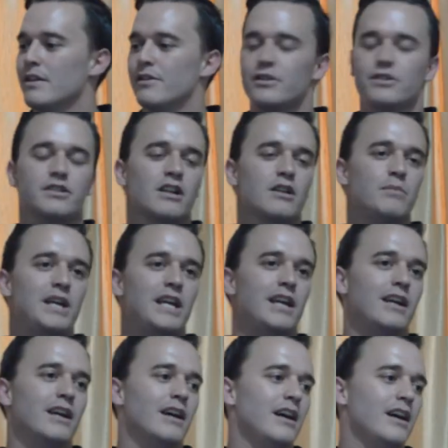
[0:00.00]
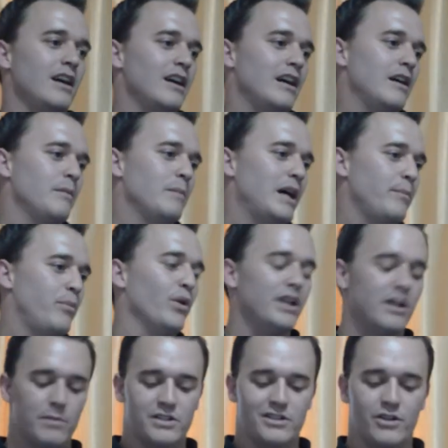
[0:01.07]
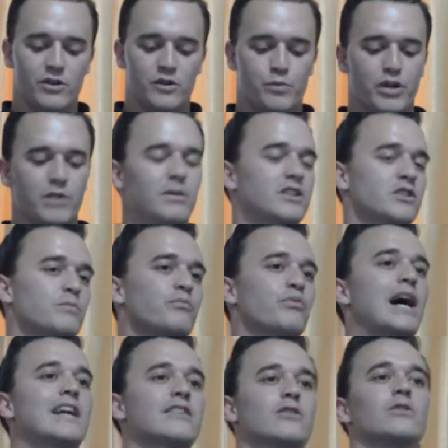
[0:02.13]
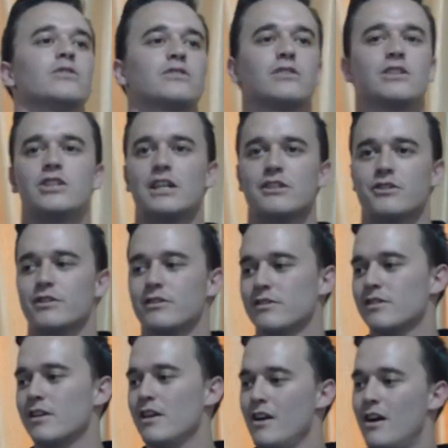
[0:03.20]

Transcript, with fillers: They're just going to be, uh, my point number two is pretty much practical suggestions